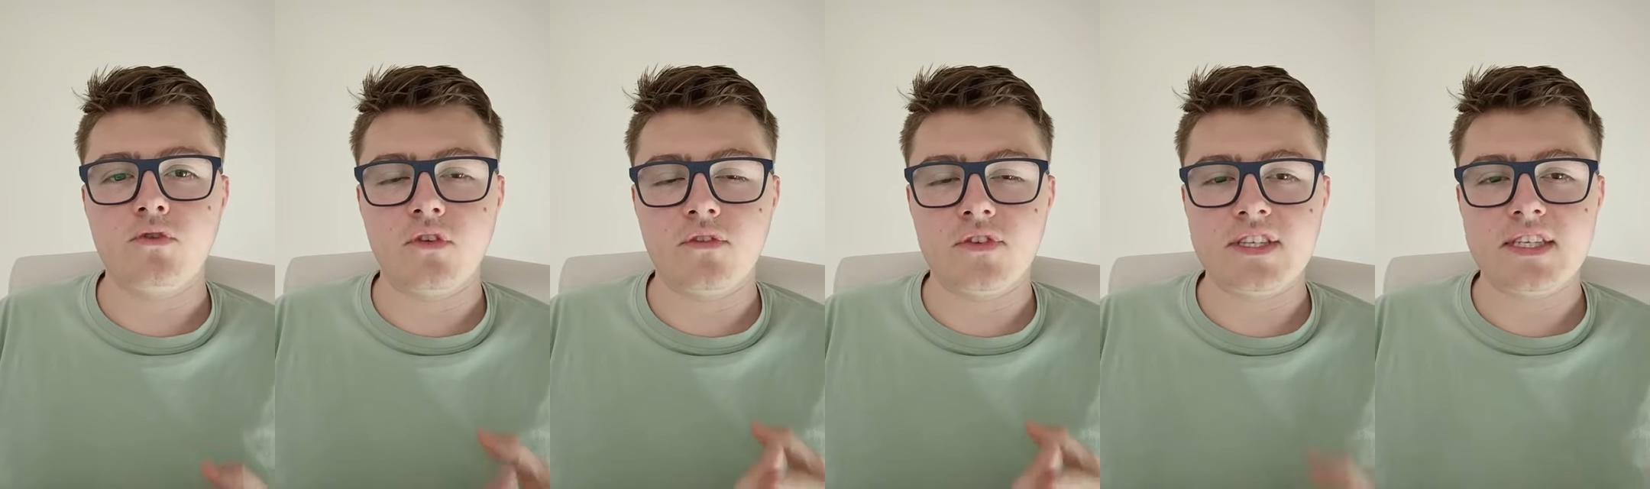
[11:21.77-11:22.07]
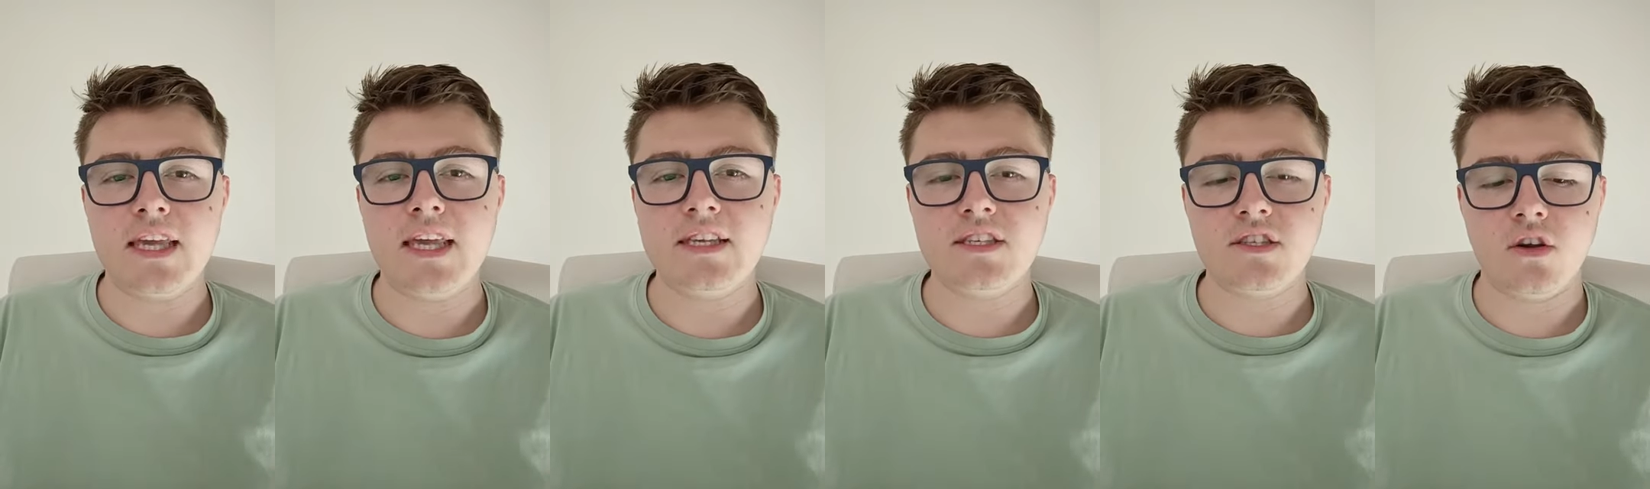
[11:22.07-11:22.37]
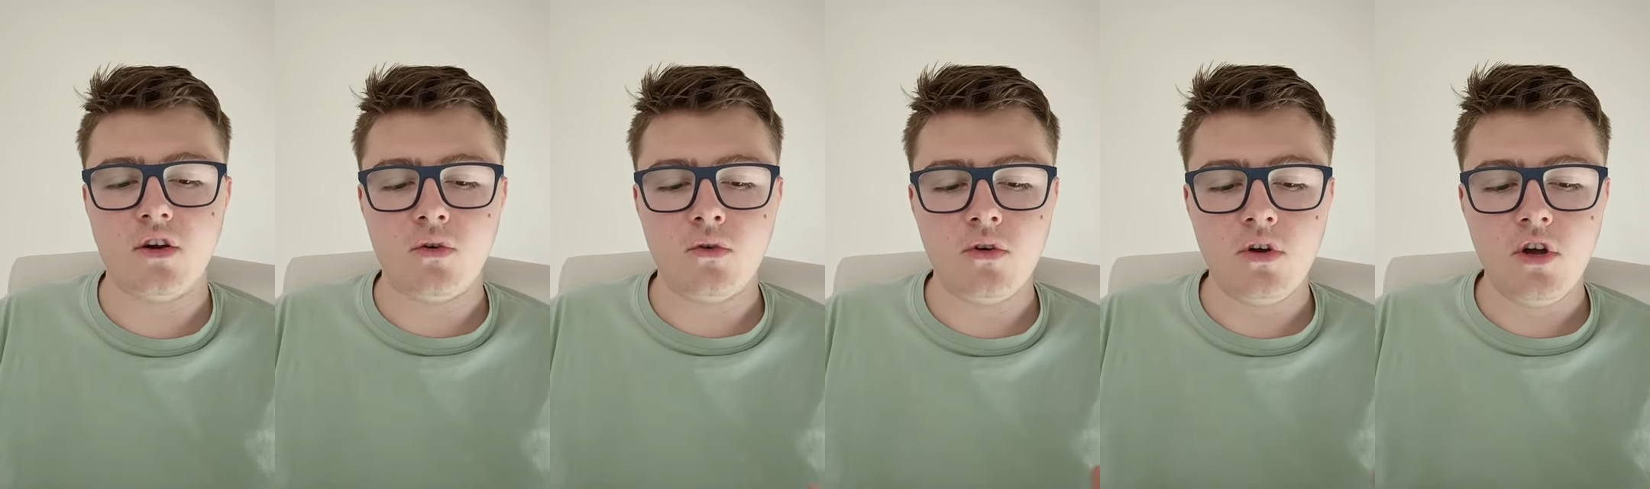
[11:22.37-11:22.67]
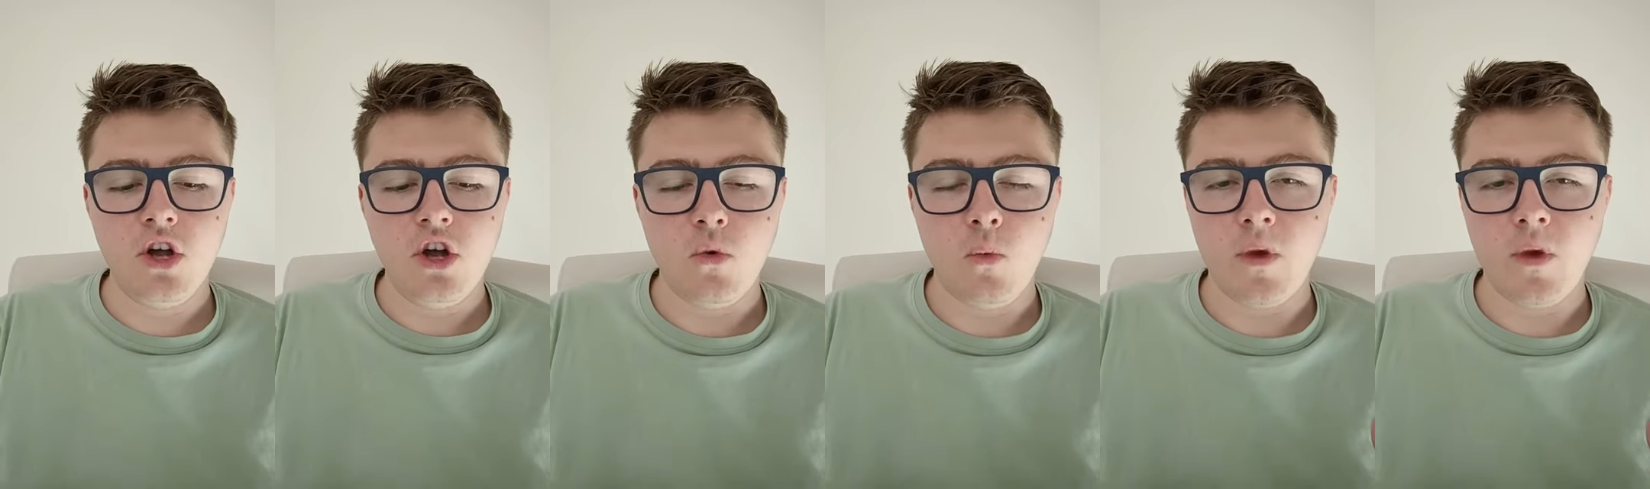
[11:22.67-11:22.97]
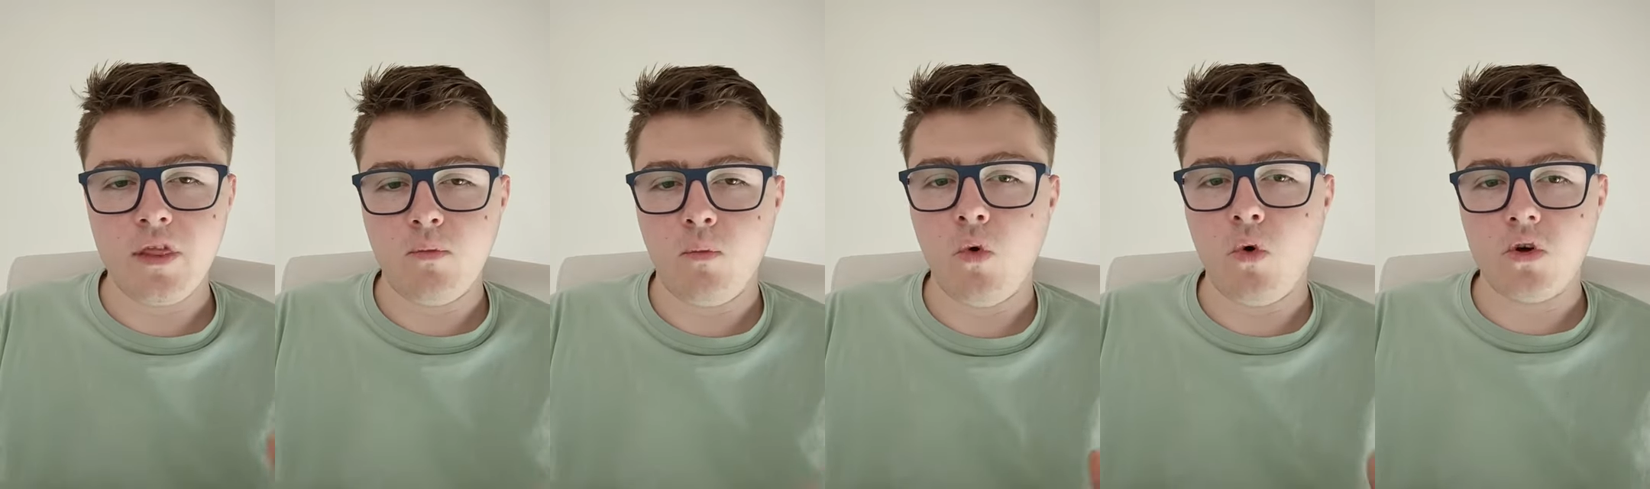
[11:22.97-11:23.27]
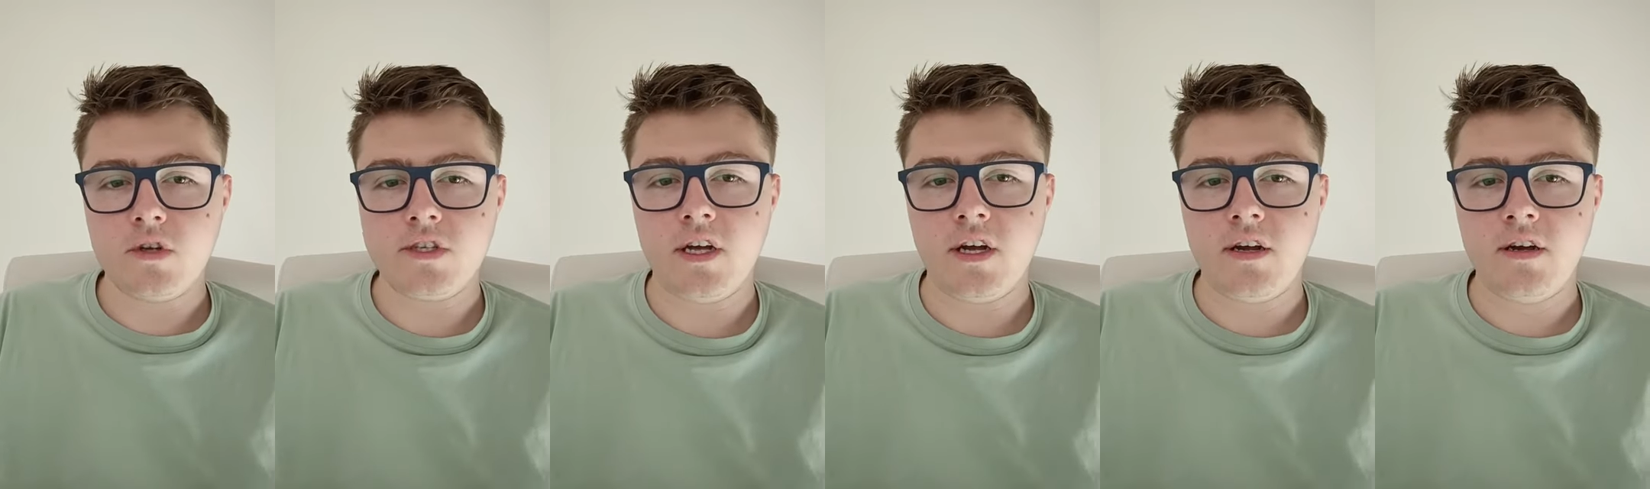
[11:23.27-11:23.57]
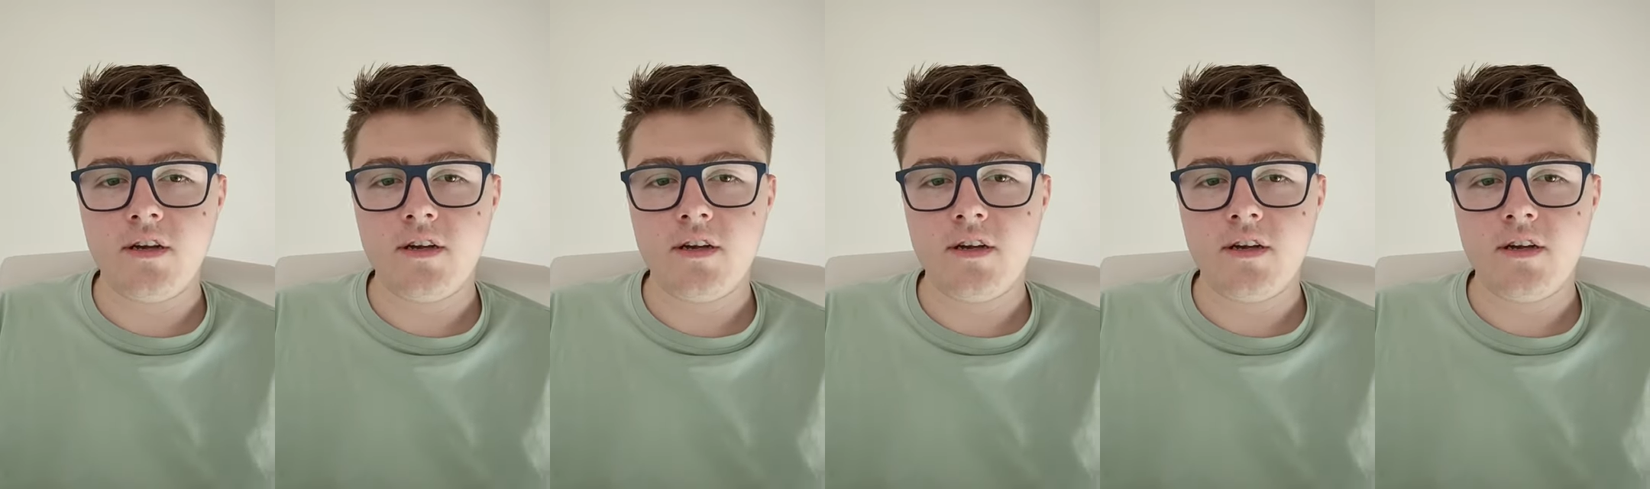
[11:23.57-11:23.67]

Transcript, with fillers: of sea salt with water